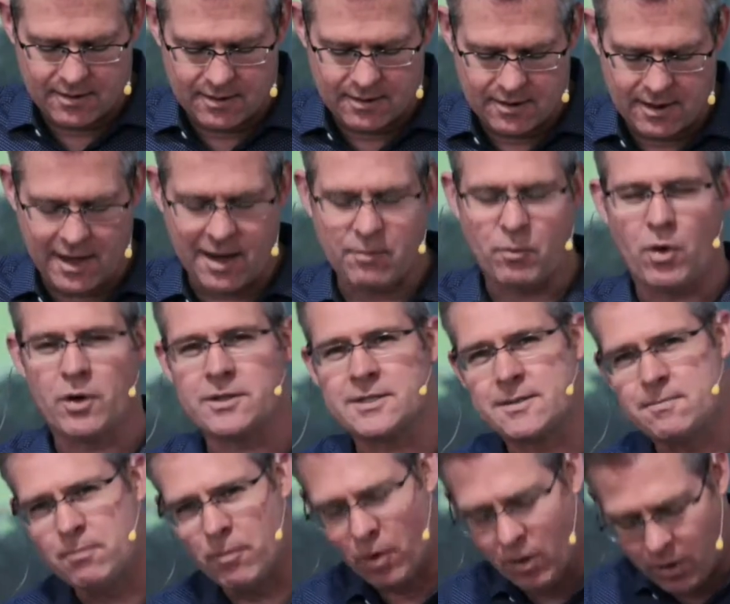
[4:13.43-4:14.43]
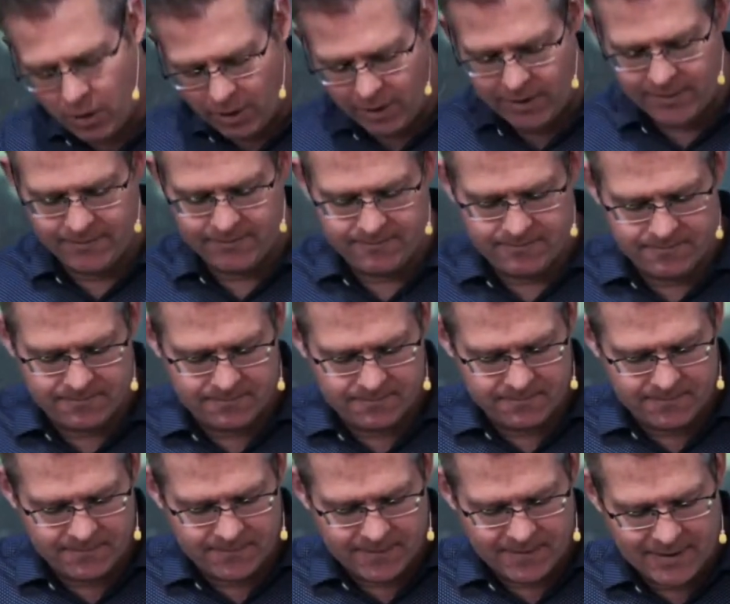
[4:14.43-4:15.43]
And what's more,
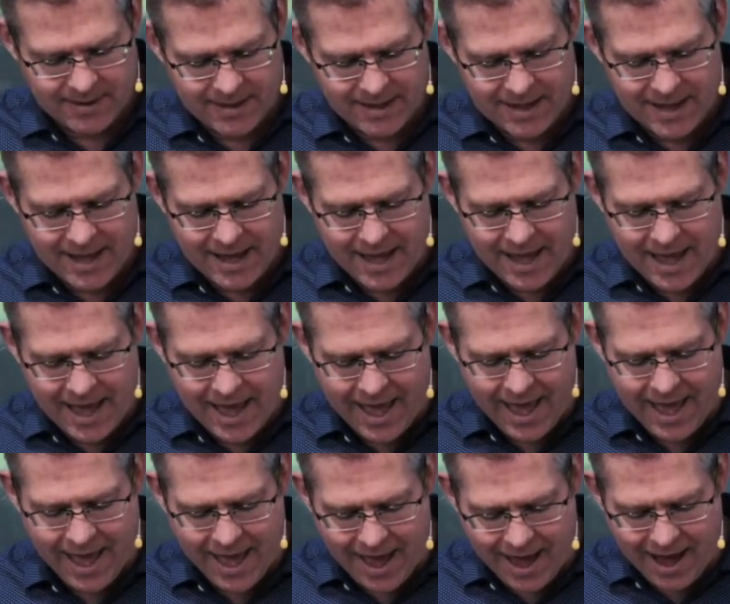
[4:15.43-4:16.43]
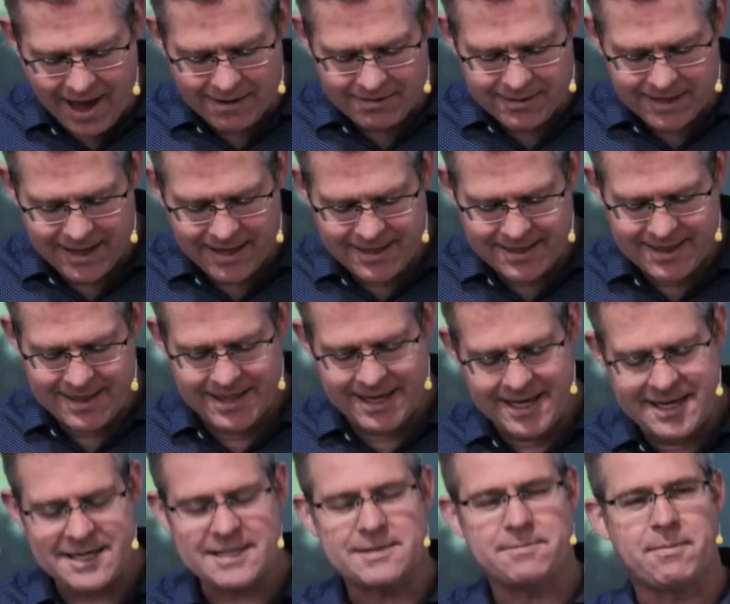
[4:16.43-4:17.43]
how can
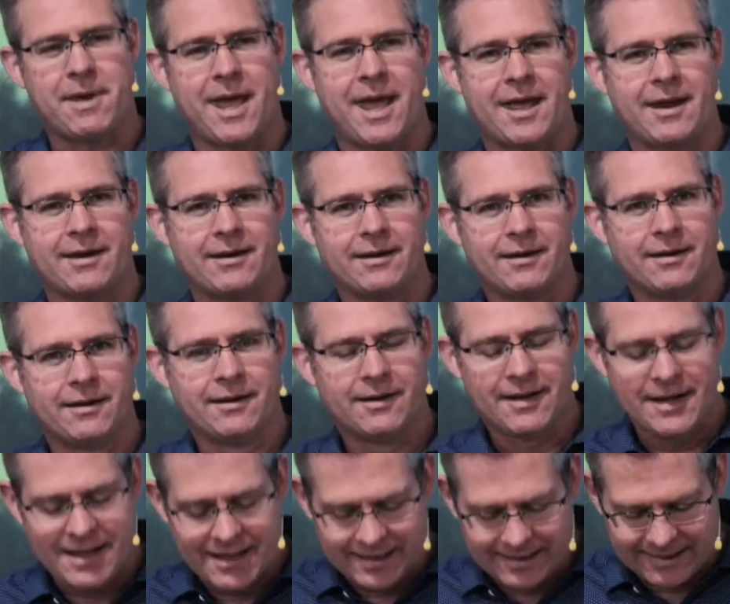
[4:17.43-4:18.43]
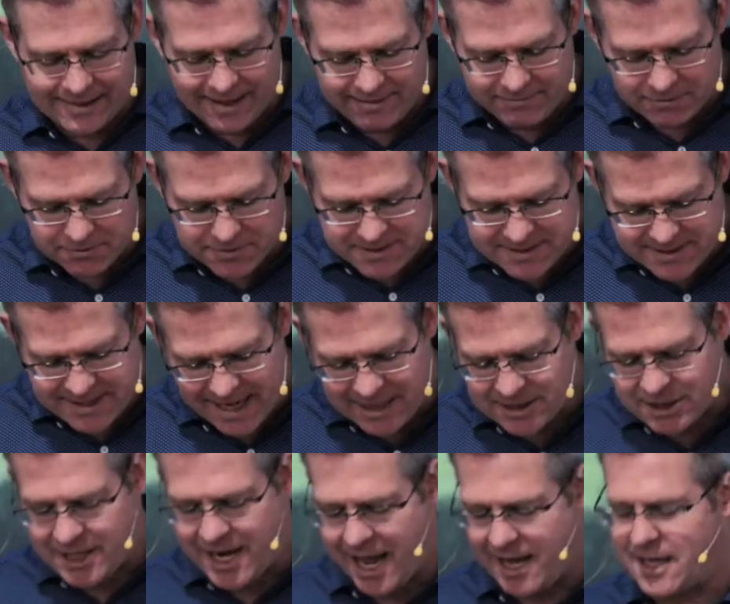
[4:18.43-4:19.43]
these men level such
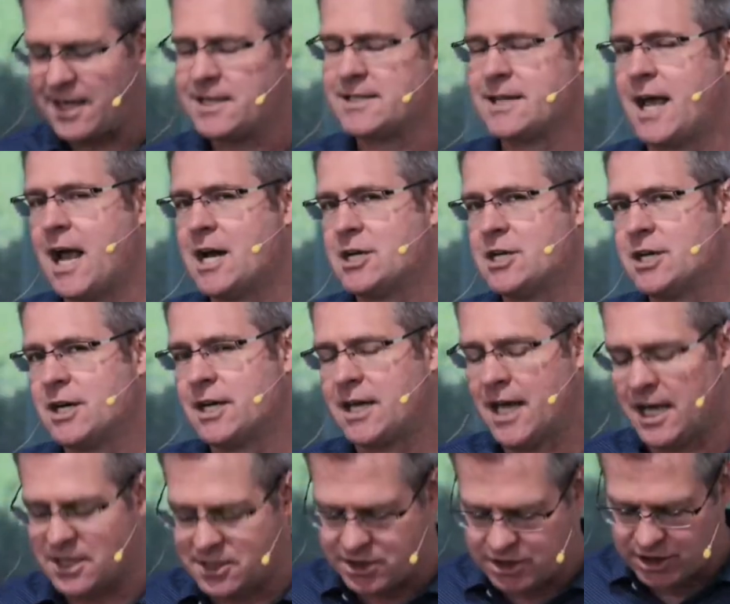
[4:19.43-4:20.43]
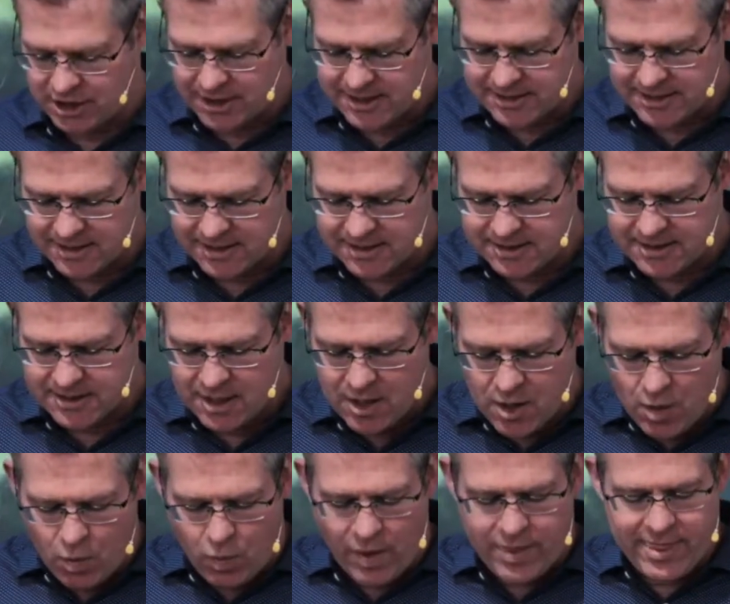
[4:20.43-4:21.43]
an accusation against Jesus
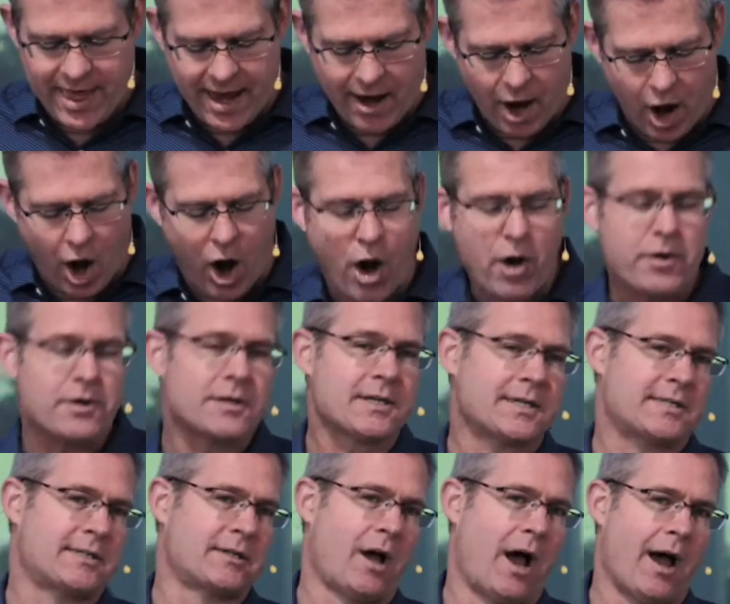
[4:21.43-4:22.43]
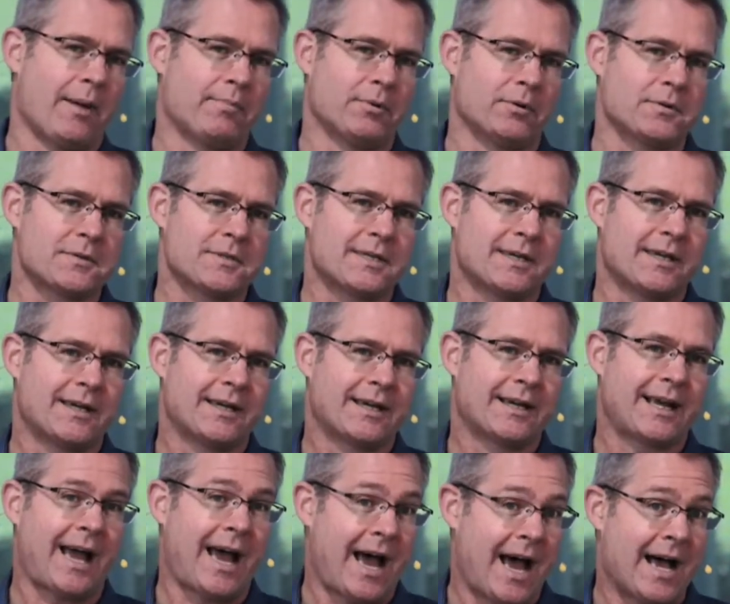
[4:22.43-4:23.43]
when their own disciples
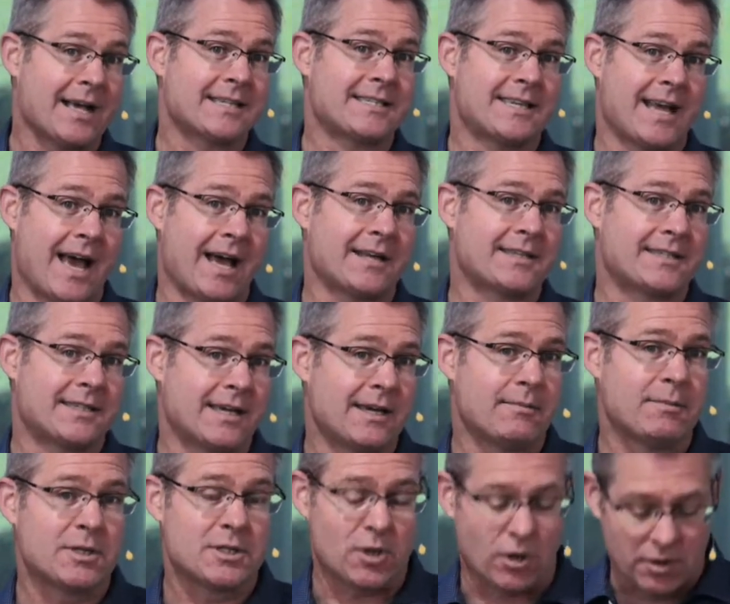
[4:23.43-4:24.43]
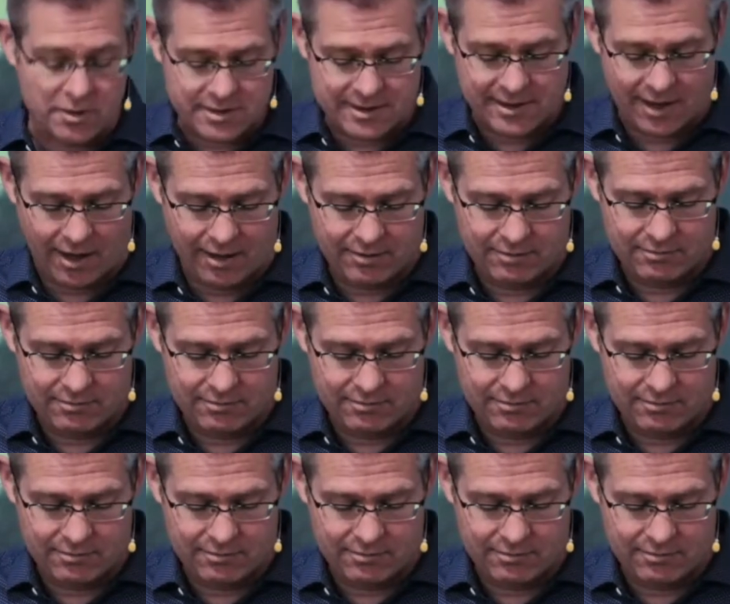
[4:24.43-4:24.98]
cast out demons also?